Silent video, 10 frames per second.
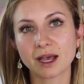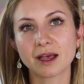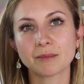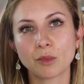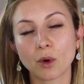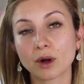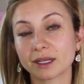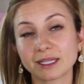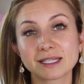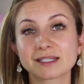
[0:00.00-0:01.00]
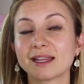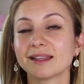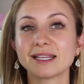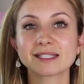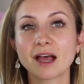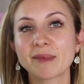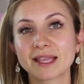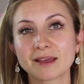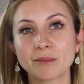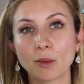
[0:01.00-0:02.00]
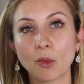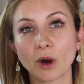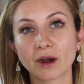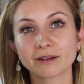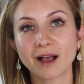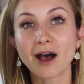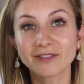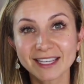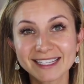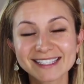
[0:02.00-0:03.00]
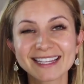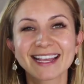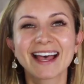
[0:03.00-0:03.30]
or at least not make them more obvious.